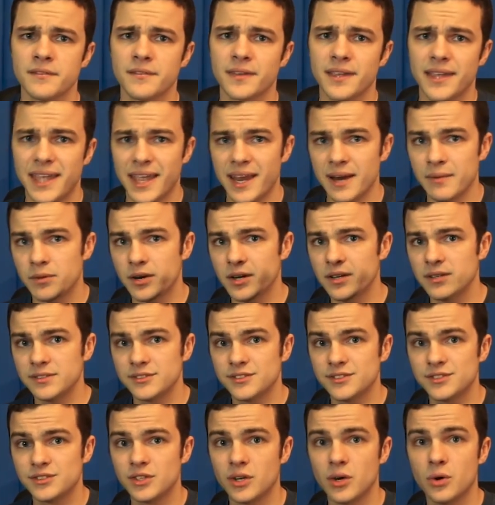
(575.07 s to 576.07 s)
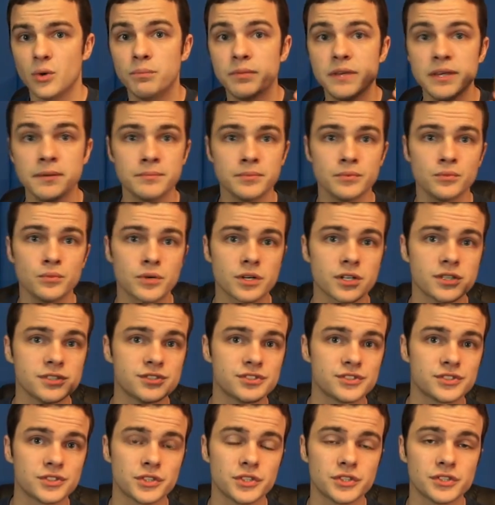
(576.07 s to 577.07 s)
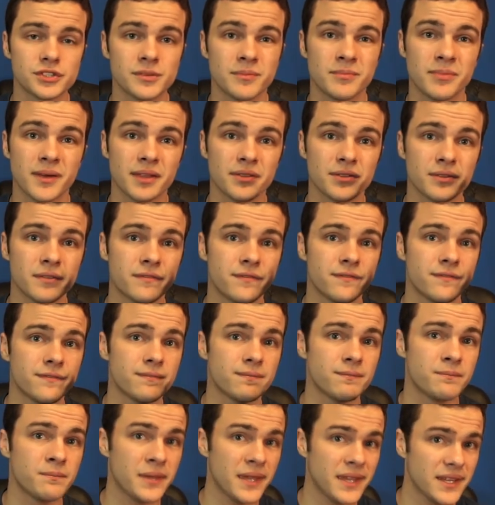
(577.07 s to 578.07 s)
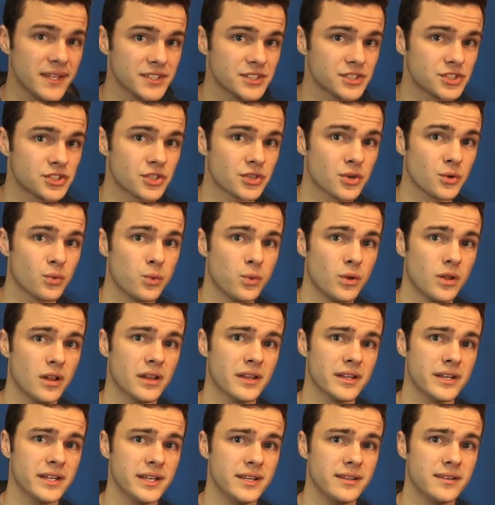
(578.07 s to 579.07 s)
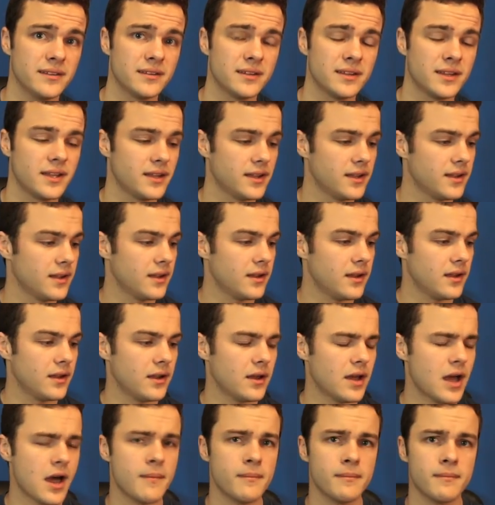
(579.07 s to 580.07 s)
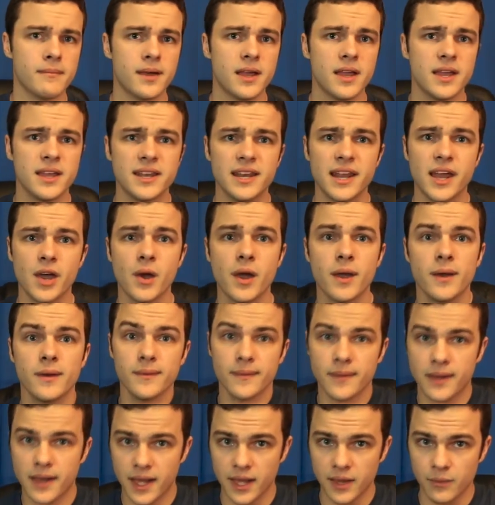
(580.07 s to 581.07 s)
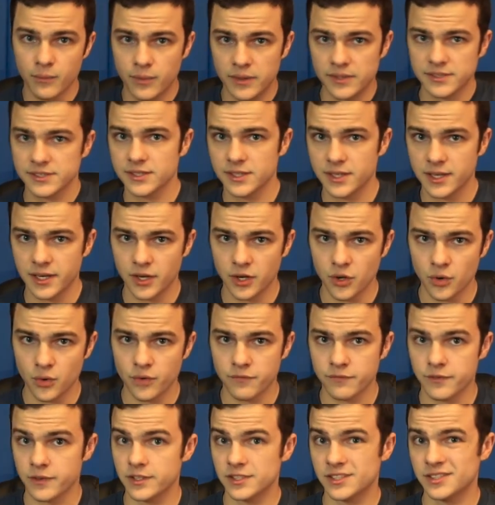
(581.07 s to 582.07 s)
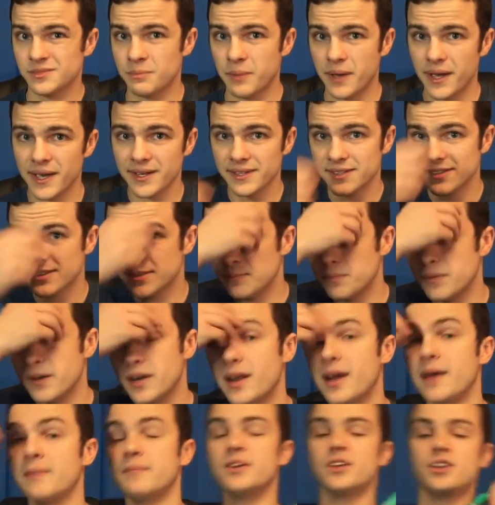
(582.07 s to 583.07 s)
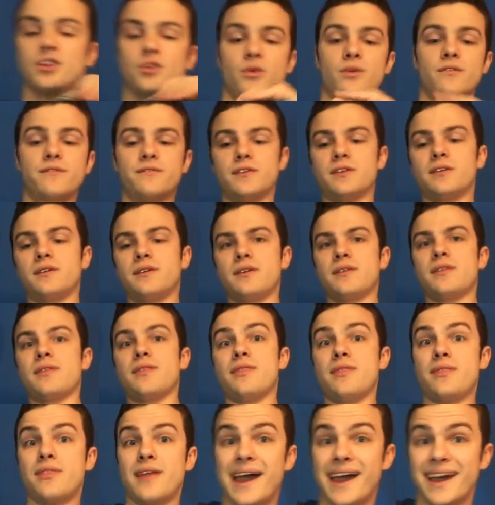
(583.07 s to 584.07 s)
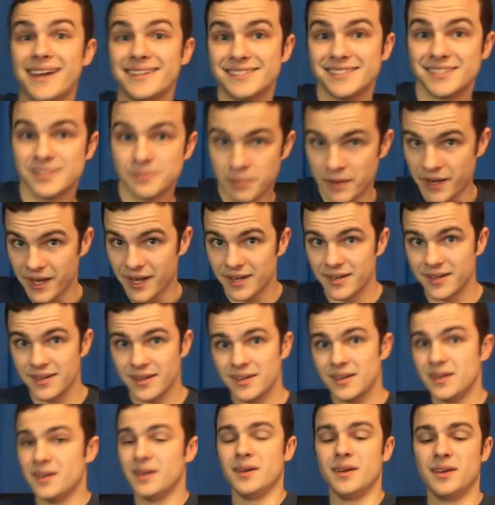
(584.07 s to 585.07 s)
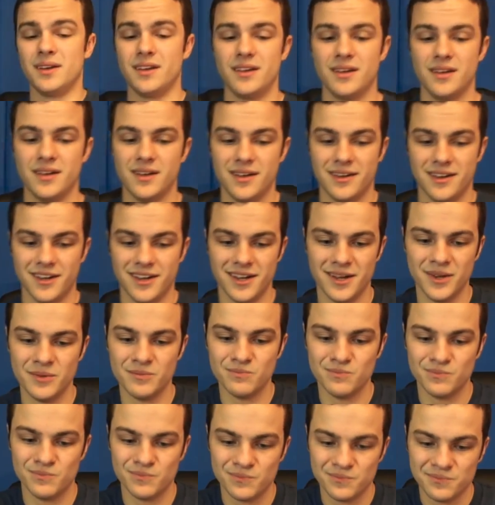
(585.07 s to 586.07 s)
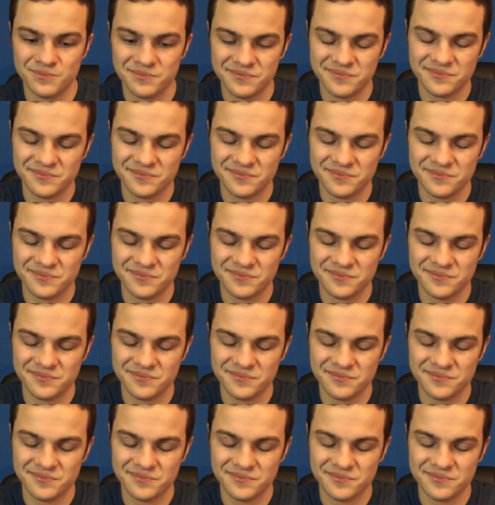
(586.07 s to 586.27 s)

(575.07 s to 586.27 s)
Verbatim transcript: camera, so people were concerned about the picture quality. Um, now, I, I wasn't going to go over the specs, but I'm going to go over that spec. Um,